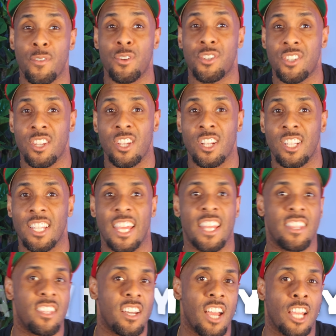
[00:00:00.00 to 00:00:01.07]
you're still in
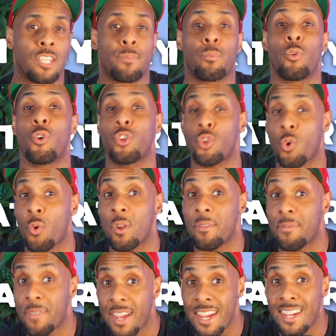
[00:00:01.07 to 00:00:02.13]
the exploratory
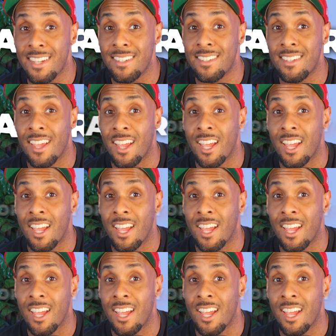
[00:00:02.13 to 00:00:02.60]
phase,